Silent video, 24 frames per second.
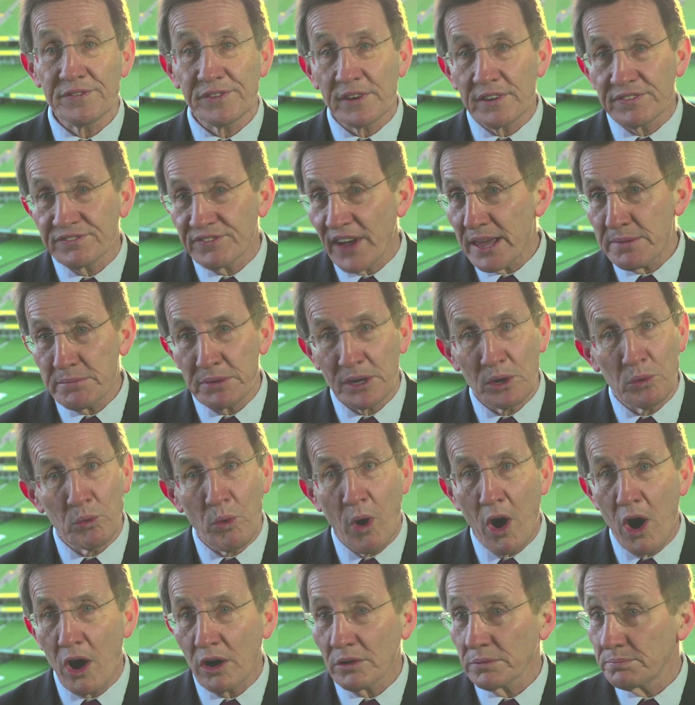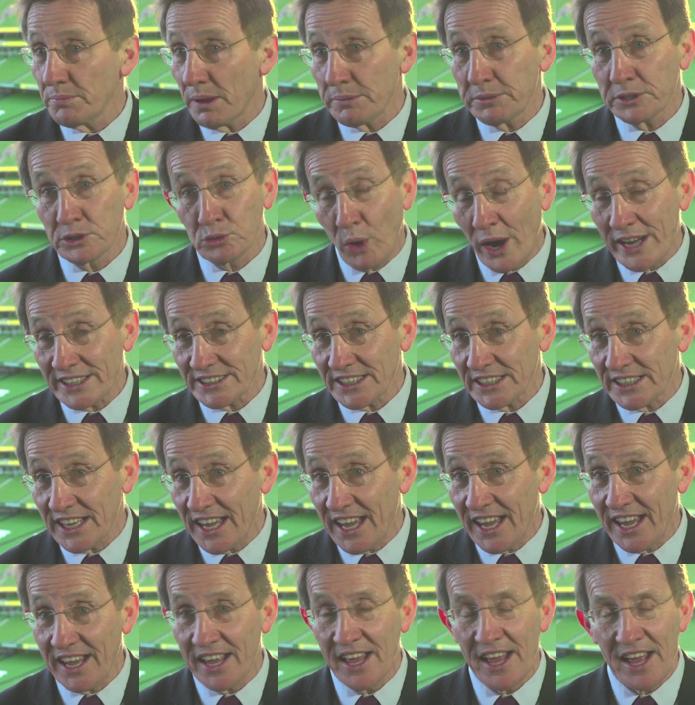for a five minute walk, maybe twice a
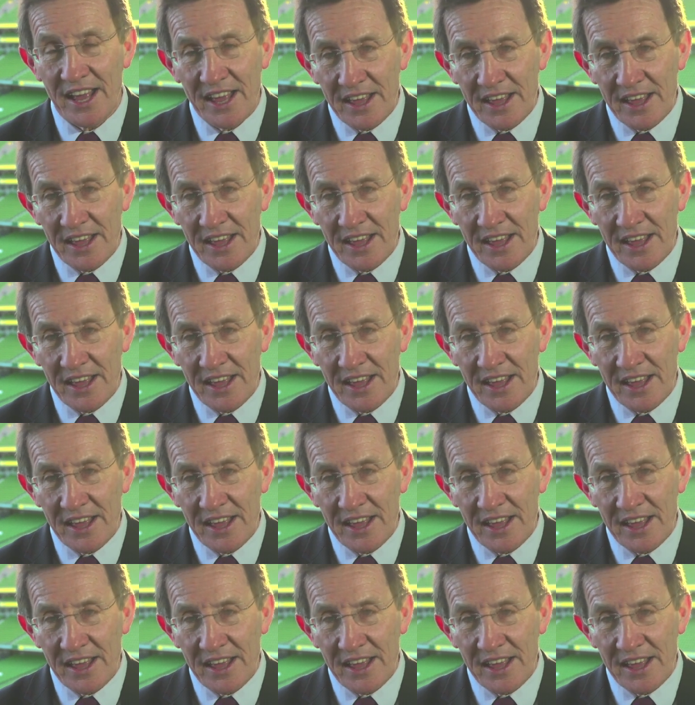day,